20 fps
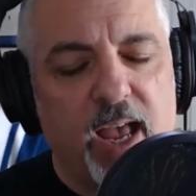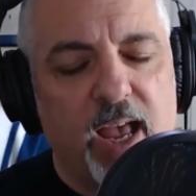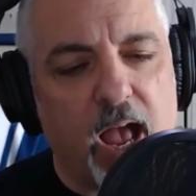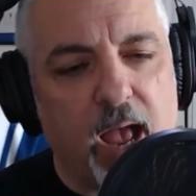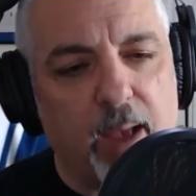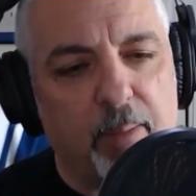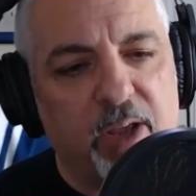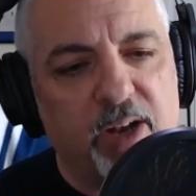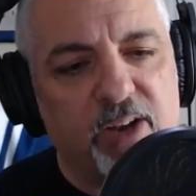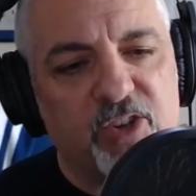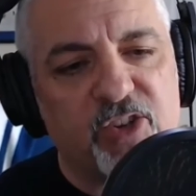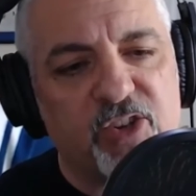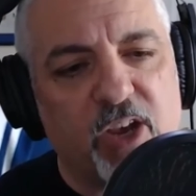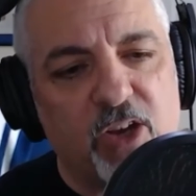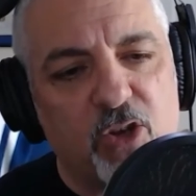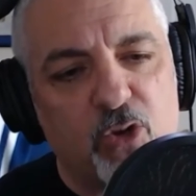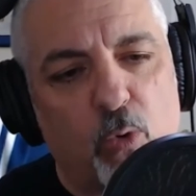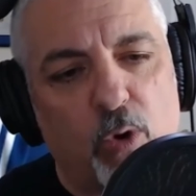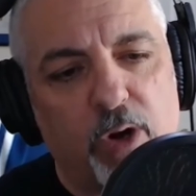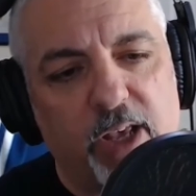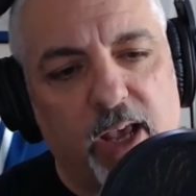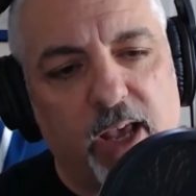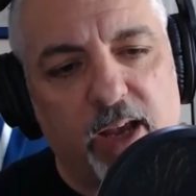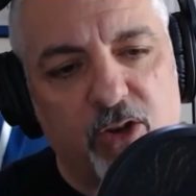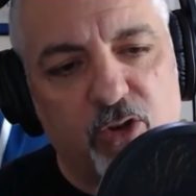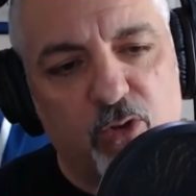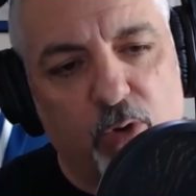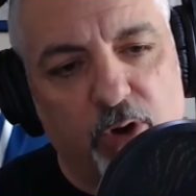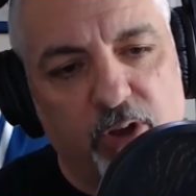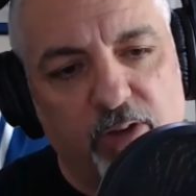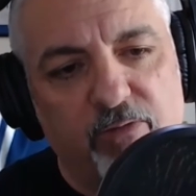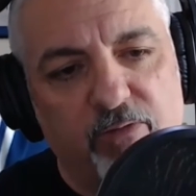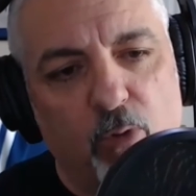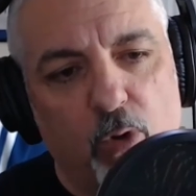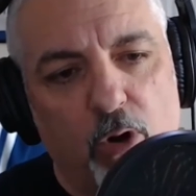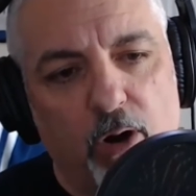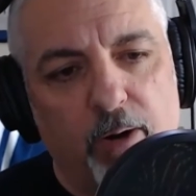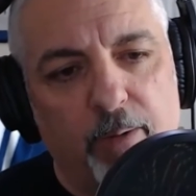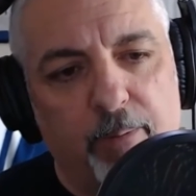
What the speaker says: I'm going to say 28-24